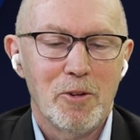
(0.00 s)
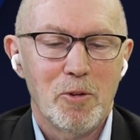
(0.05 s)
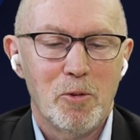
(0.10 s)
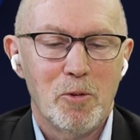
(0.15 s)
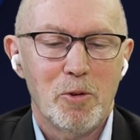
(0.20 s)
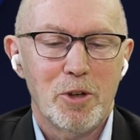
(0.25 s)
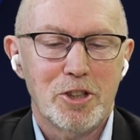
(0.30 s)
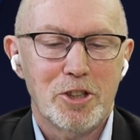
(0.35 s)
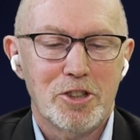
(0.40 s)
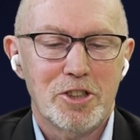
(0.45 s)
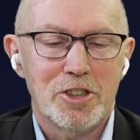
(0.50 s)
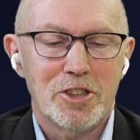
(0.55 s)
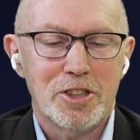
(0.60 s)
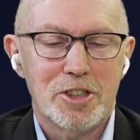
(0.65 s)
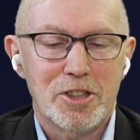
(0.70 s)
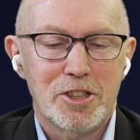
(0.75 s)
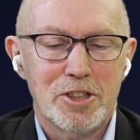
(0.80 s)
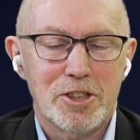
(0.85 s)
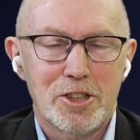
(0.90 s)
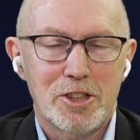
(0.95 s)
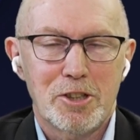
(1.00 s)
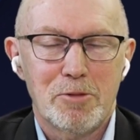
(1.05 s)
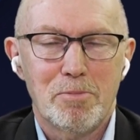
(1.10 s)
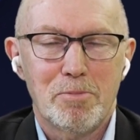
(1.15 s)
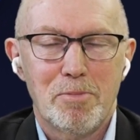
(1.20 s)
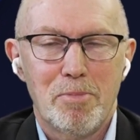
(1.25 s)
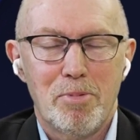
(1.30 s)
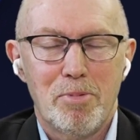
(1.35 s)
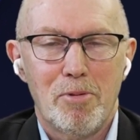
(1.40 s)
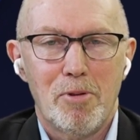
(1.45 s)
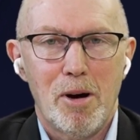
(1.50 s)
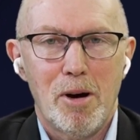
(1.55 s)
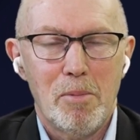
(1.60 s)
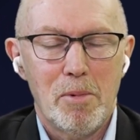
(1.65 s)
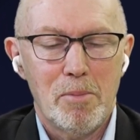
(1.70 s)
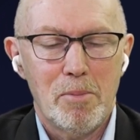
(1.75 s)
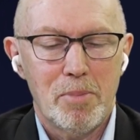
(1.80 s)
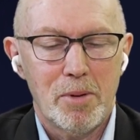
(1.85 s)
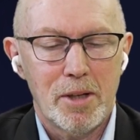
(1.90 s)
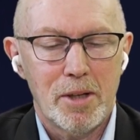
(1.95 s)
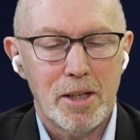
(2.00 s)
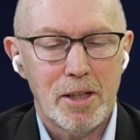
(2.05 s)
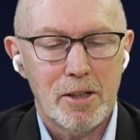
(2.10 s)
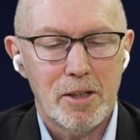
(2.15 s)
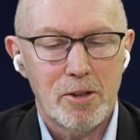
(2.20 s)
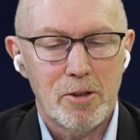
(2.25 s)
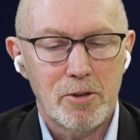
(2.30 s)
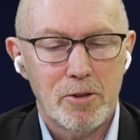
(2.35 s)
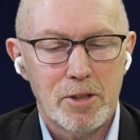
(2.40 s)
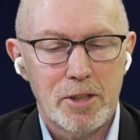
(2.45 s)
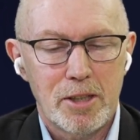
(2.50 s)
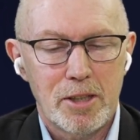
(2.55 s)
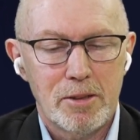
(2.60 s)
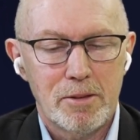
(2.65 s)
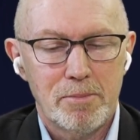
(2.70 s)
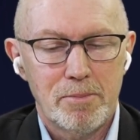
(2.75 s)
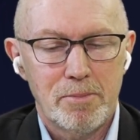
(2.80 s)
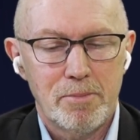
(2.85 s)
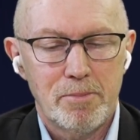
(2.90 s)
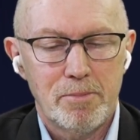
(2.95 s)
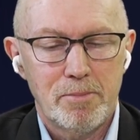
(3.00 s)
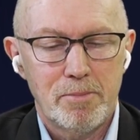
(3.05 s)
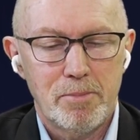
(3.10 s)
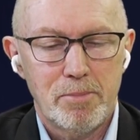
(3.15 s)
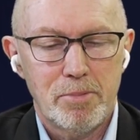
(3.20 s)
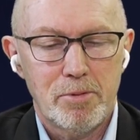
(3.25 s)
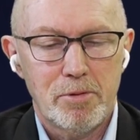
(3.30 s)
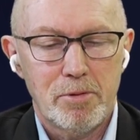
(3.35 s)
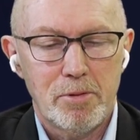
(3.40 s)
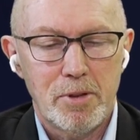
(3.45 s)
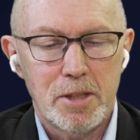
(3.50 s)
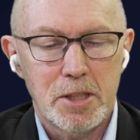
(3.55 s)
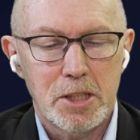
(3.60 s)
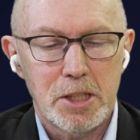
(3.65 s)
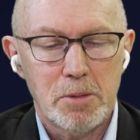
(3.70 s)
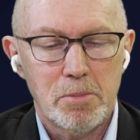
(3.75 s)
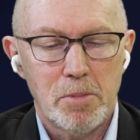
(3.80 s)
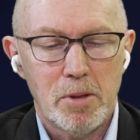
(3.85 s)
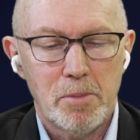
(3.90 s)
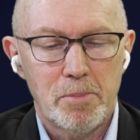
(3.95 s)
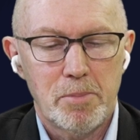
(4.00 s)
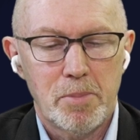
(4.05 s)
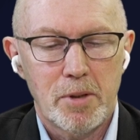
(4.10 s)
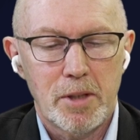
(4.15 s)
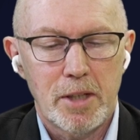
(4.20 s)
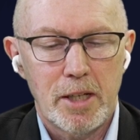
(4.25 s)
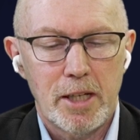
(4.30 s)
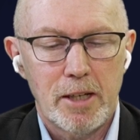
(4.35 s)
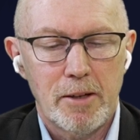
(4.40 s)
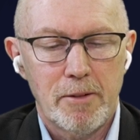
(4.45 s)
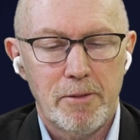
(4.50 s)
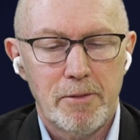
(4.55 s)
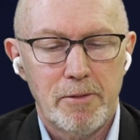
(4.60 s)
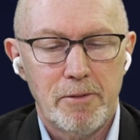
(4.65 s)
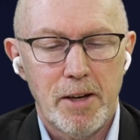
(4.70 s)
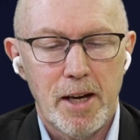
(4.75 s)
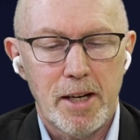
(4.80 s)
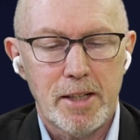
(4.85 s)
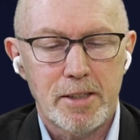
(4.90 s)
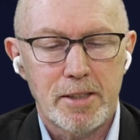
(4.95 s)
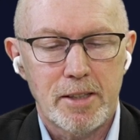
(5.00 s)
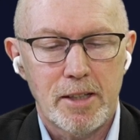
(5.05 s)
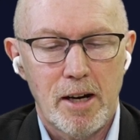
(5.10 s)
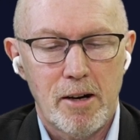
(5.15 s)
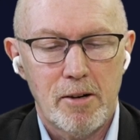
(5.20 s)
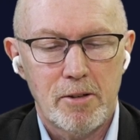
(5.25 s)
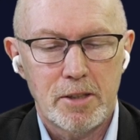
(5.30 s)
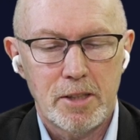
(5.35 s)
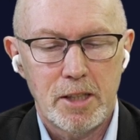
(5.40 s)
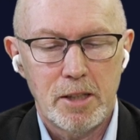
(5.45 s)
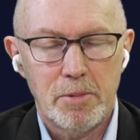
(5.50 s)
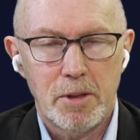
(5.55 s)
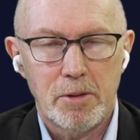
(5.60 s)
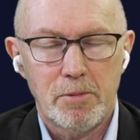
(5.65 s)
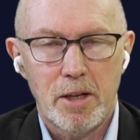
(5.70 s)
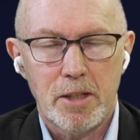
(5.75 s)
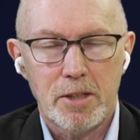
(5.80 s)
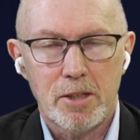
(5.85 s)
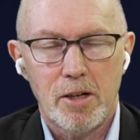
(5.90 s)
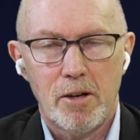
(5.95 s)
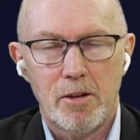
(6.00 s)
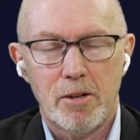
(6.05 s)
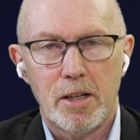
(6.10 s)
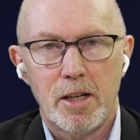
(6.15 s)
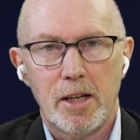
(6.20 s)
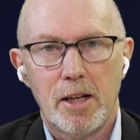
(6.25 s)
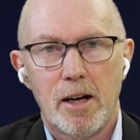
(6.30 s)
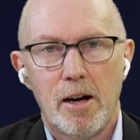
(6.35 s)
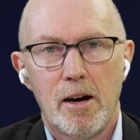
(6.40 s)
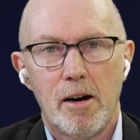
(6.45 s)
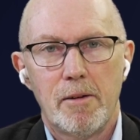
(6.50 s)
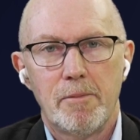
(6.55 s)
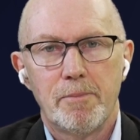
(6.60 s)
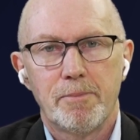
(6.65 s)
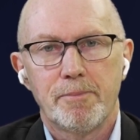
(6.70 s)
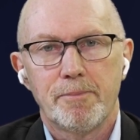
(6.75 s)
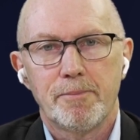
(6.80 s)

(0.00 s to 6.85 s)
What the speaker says: which is probably good in principle, but in effect, our deeming rates currently are